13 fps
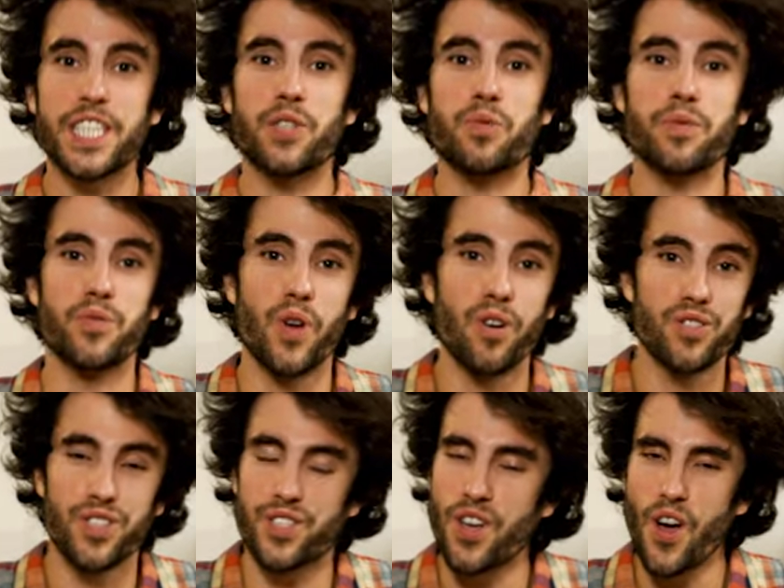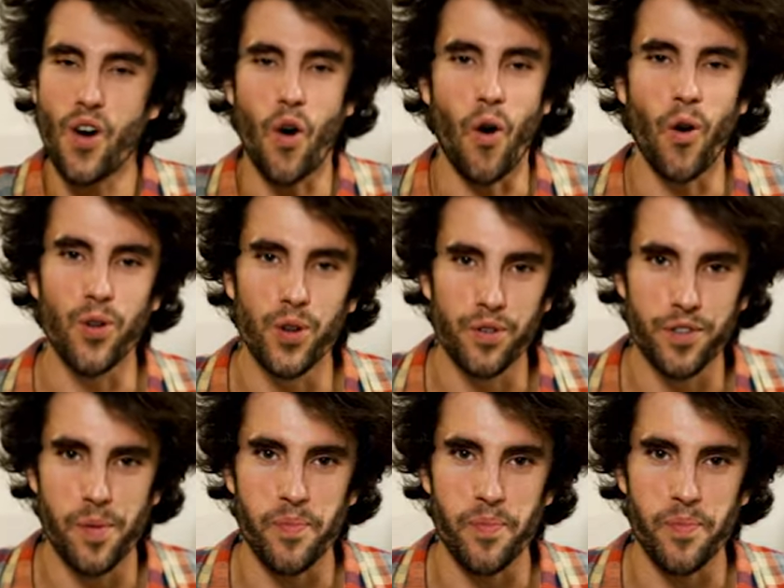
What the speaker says: she drew noses all over the